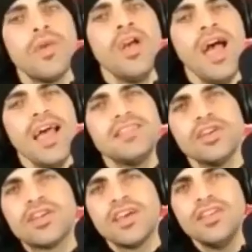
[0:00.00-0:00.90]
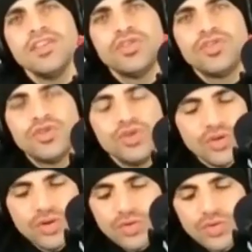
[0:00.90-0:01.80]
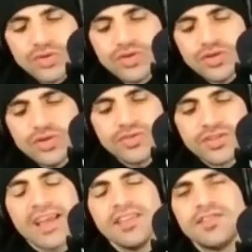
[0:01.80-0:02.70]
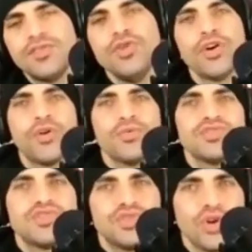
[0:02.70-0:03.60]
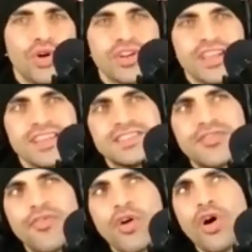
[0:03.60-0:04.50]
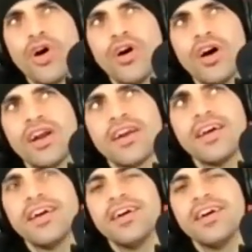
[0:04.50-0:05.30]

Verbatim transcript: And do you write your own stories for